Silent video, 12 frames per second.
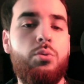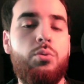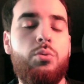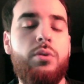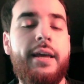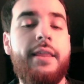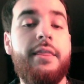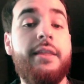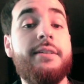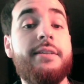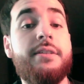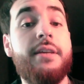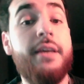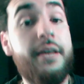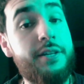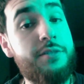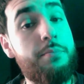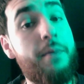and this
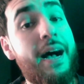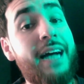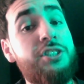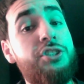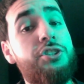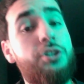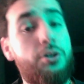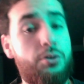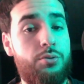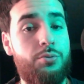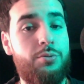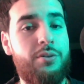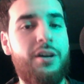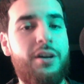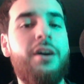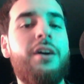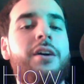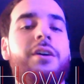is my show.
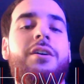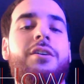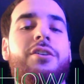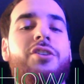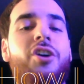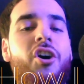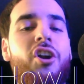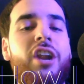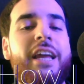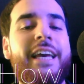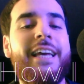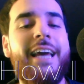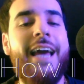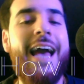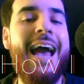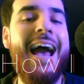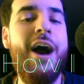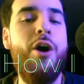Call it
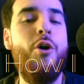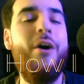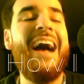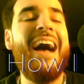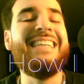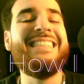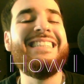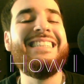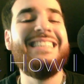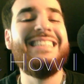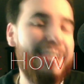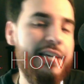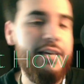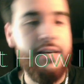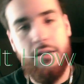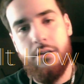how I see it.